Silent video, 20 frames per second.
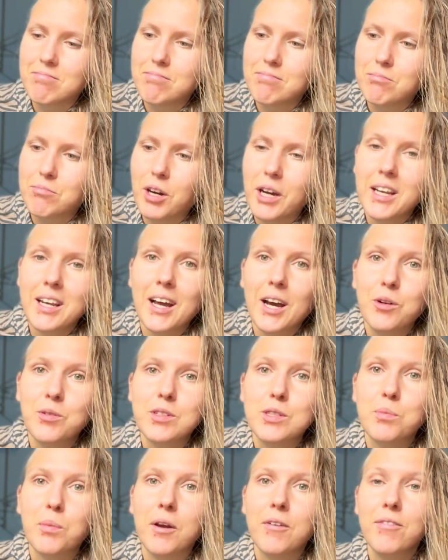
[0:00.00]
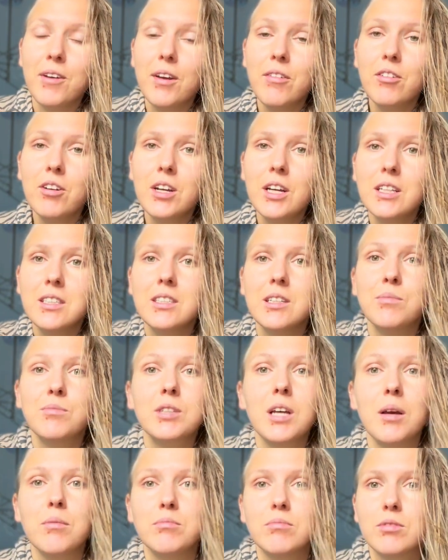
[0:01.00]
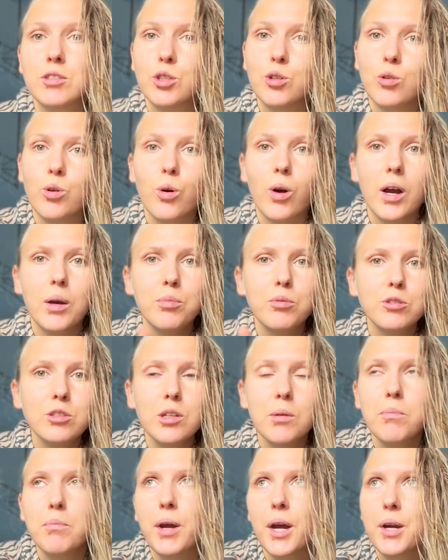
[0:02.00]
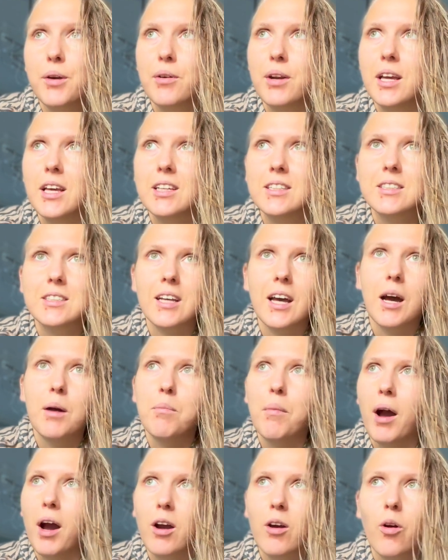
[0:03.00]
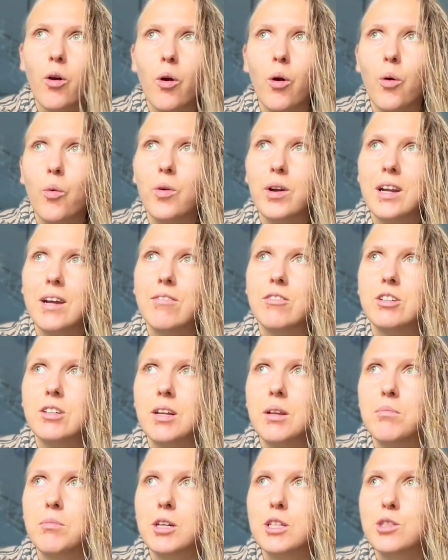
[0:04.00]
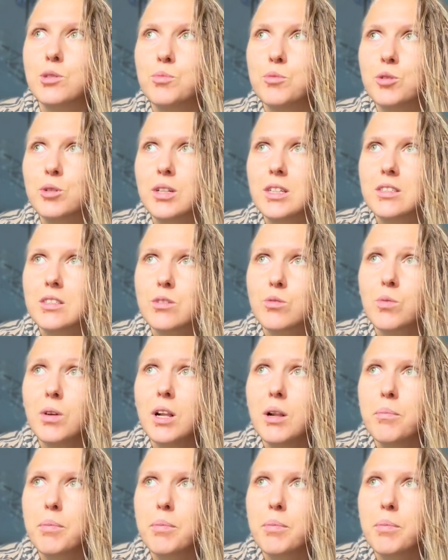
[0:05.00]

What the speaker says: Right now it's my favorite. Sometimes, I put some berries, mango, whatever in my smoothies as well.